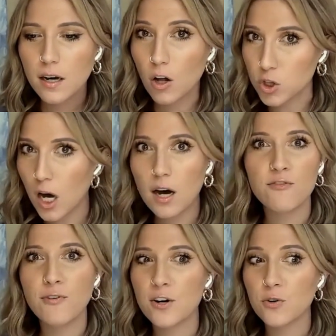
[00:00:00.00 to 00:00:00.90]
a lot
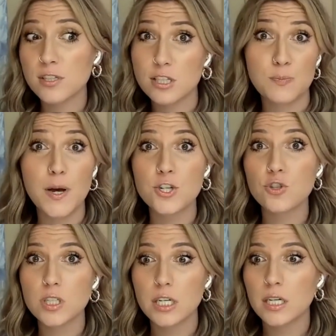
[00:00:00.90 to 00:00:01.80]
of veterans,
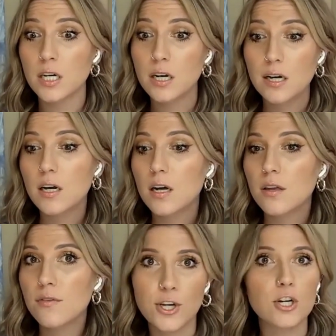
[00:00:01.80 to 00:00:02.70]
especially,
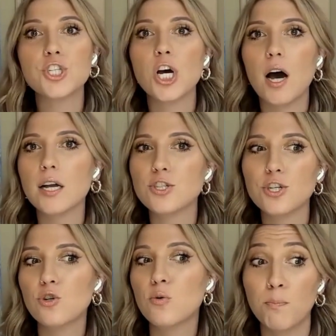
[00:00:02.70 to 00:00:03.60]
they're taught
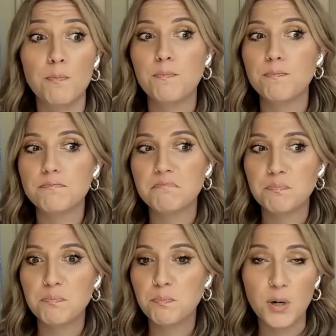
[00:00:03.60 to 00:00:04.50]
to
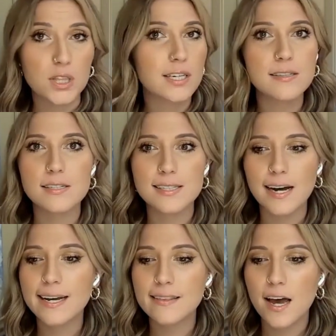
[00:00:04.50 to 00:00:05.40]
put things
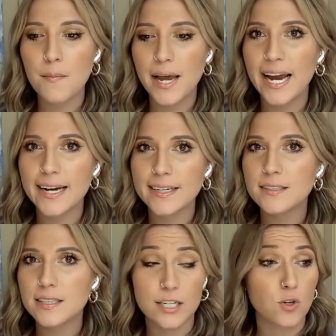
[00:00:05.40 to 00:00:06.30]
inside them
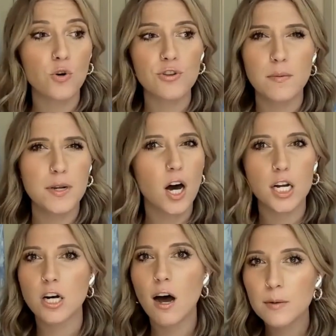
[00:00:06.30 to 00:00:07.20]
and ignore them and
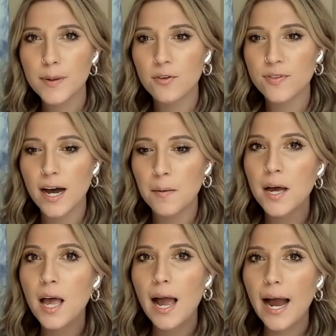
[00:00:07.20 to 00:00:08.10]
not talk about them.
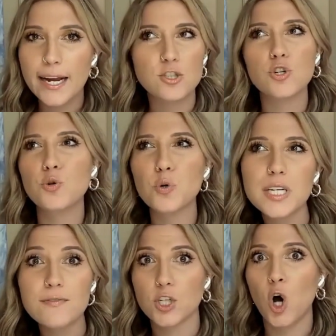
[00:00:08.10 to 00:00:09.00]
And so you
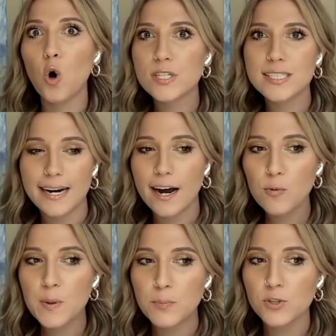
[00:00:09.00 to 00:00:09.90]
really have to coax that out
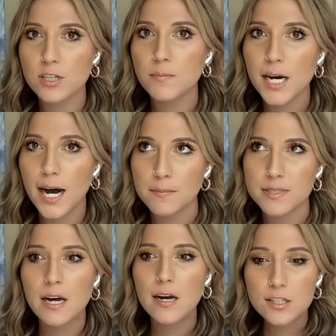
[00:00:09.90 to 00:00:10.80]
of people
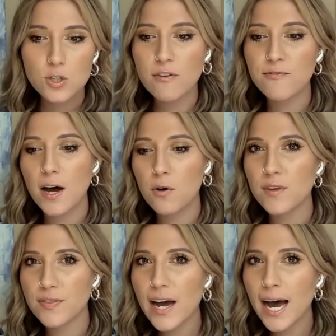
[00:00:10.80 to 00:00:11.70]
sometimes. So I found
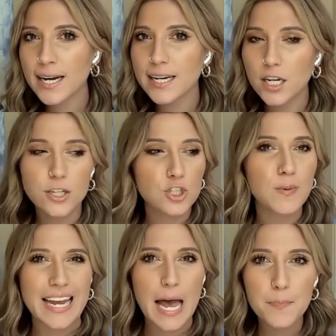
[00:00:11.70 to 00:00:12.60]
that and just
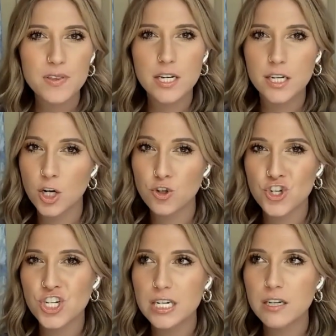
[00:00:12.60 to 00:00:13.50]
my empathy and
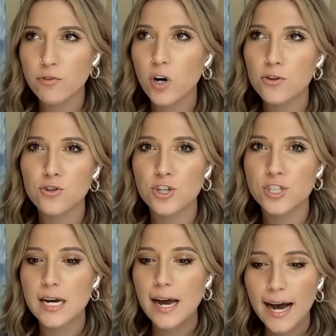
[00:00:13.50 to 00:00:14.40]
understanding for
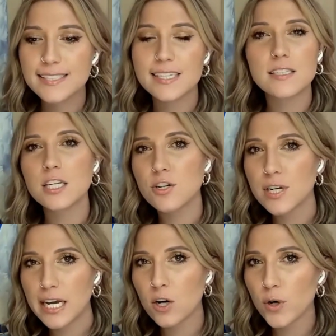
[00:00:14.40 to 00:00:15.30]
others has continued
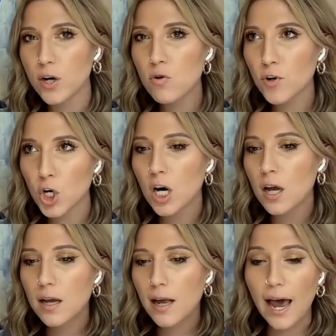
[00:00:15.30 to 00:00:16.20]
to carry over.
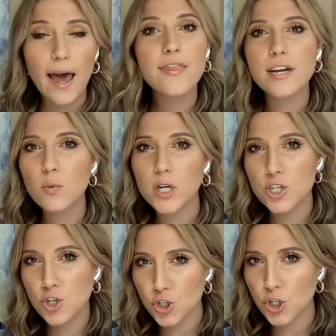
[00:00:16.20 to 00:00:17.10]
And then I went
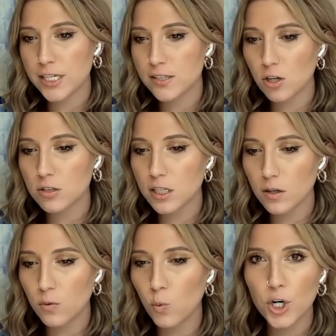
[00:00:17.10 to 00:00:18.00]
into jury
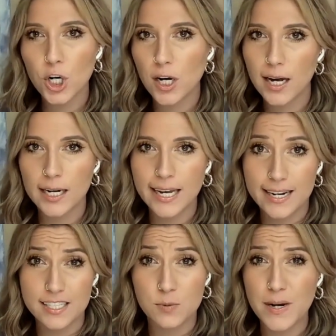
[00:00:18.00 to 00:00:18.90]
consulting, where,
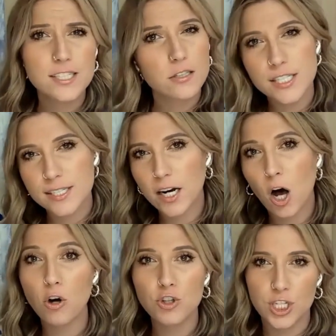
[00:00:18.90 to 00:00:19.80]
again, it's basically
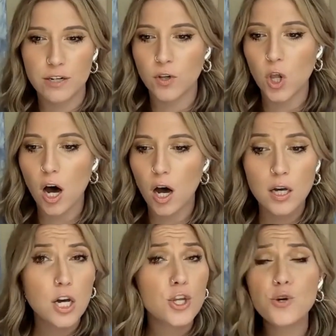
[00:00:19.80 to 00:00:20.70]
psychology of the law.
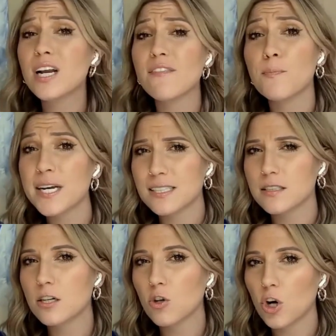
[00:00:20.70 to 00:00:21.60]
You could have the best
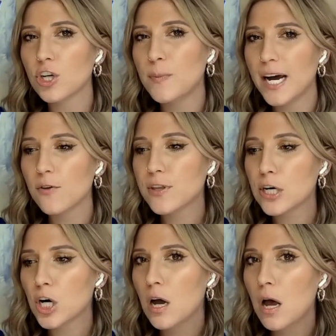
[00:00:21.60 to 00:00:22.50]
legal argument out
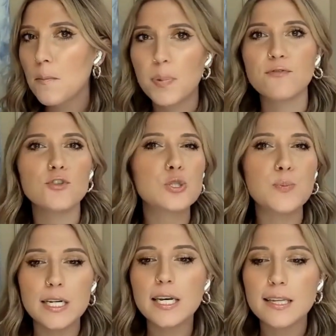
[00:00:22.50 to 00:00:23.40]
there, but if you're
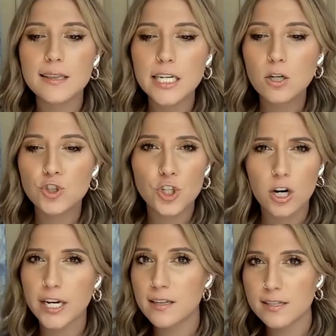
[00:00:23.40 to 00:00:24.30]
speaking in legal
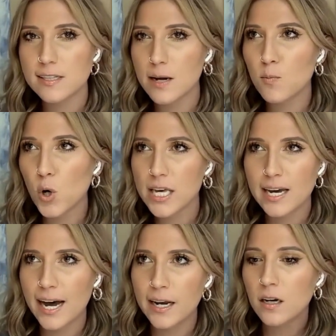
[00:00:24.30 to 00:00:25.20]
jargon in the same way
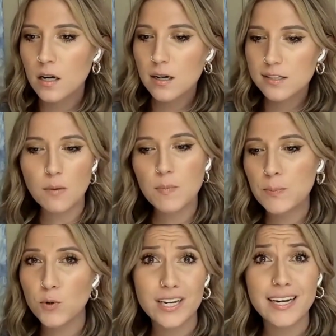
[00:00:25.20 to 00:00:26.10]
that some
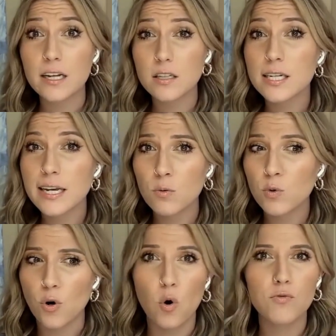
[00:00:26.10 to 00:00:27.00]
people can alienate
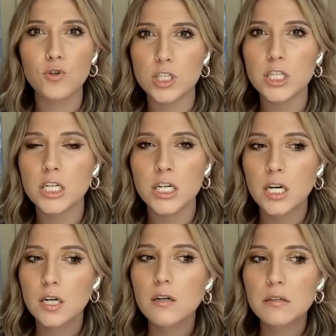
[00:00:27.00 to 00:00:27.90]
with
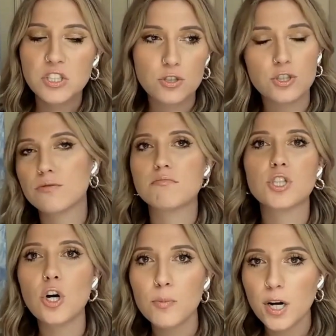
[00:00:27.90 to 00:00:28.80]
overly
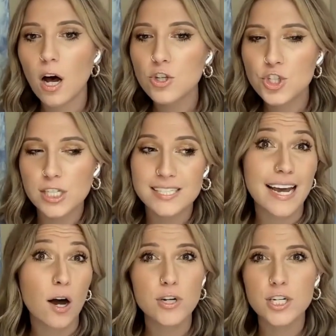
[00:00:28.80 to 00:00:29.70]
terminology,
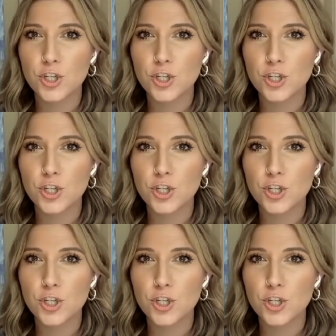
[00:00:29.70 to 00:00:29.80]
scouting